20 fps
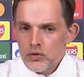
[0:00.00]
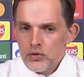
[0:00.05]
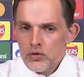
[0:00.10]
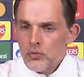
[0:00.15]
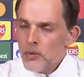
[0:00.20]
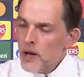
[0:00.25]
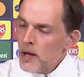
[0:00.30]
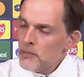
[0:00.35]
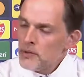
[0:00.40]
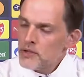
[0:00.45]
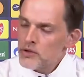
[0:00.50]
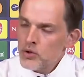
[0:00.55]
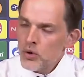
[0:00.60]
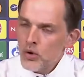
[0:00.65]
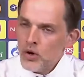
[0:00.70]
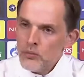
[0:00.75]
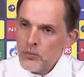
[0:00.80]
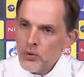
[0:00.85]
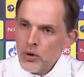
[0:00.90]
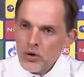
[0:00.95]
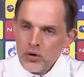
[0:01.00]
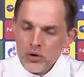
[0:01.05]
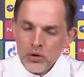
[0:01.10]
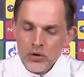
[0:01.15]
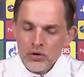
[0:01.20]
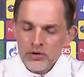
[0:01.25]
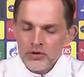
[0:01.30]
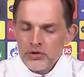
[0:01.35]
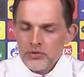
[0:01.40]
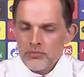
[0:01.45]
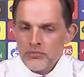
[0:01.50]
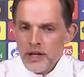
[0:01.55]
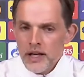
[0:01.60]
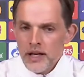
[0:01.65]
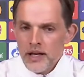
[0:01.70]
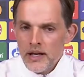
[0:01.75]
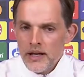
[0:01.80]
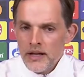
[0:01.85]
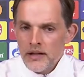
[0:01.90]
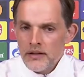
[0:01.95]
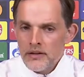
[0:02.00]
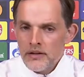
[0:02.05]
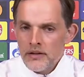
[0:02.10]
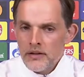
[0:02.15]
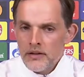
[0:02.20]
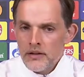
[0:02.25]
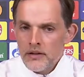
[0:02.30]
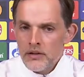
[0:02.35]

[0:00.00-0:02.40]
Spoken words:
maybe score more goals, and